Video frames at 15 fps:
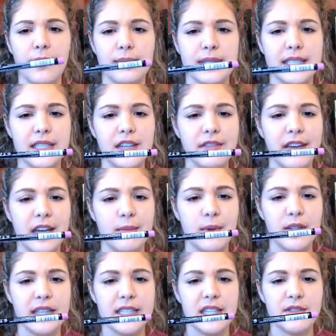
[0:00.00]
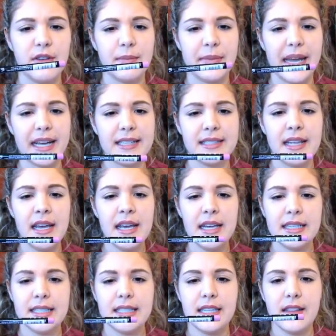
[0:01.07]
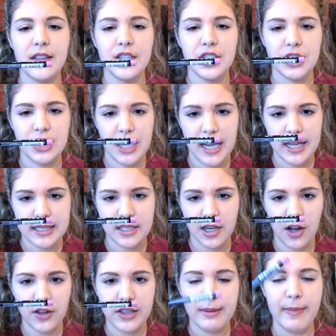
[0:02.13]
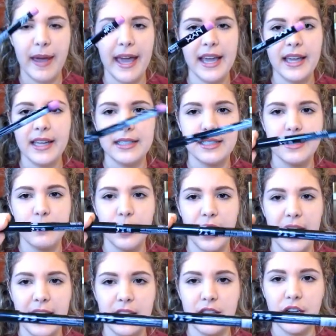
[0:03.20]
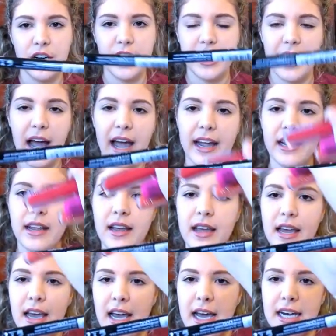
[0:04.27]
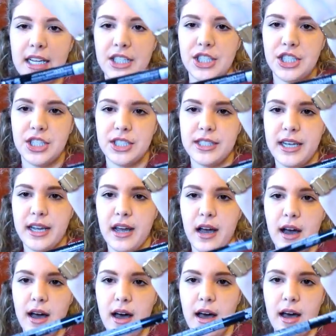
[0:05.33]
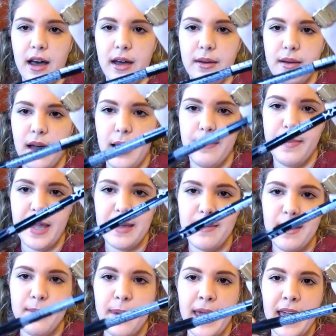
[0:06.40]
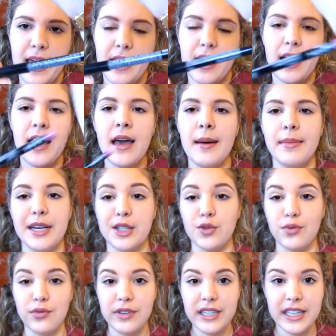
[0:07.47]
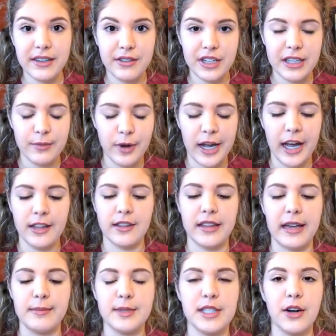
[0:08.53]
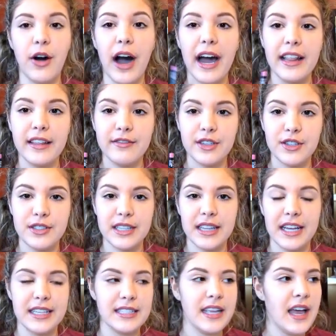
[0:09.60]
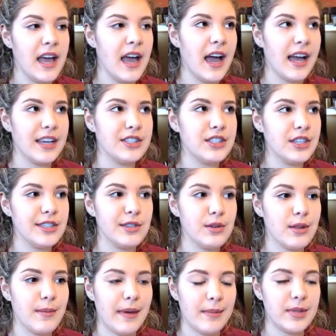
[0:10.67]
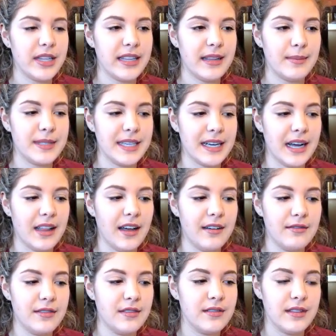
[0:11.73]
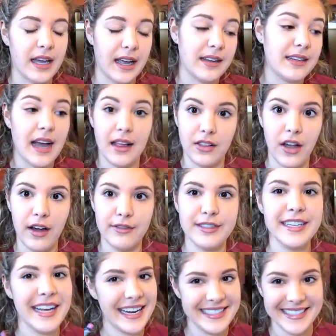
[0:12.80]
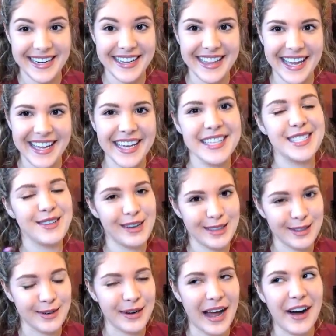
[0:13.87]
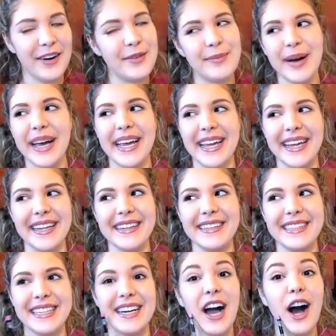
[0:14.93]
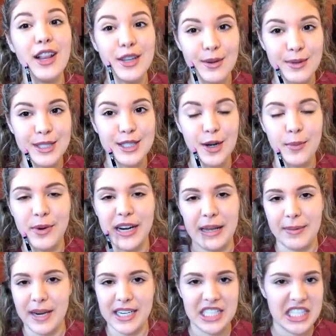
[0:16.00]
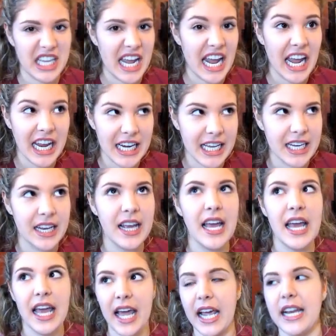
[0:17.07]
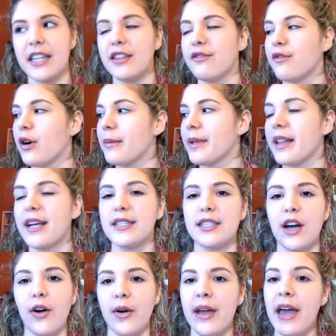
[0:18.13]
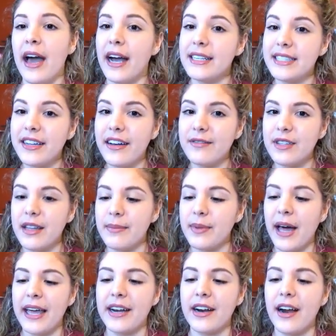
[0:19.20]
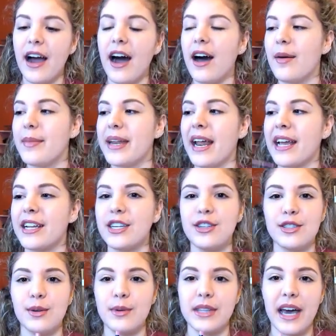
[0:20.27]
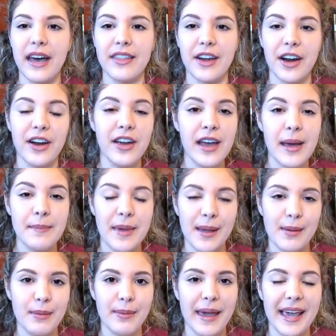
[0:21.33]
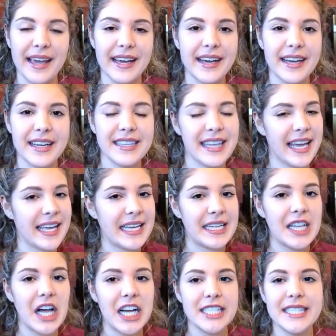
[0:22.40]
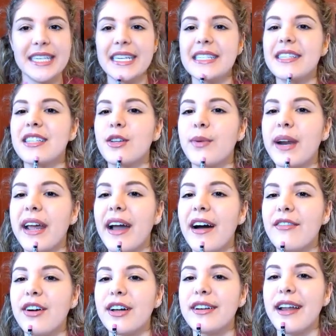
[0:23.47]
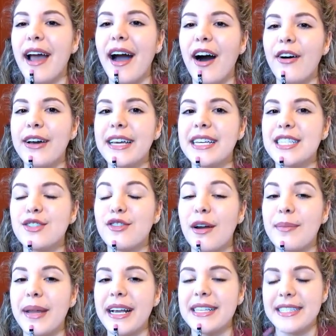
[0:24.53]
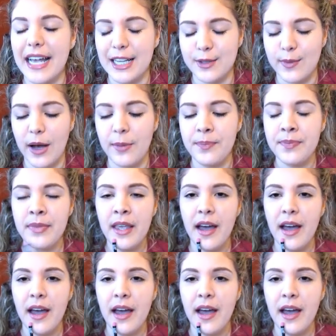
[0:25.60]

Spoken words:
still available. This is from NYX. This is in the shade Dolly Pink. It's number 839. And it's just like a baby pink, but it's really, really bright on the lips. So I love using this. I used to use it with a Maybelline lipstick I love, like not loved. I didn't like it, so I threw it out. But the color was so pretty, but I just hated the formula. So I still have the lip liner, and I can use it with other baby pink like glosses. Like the one I have on now is from NYX as well.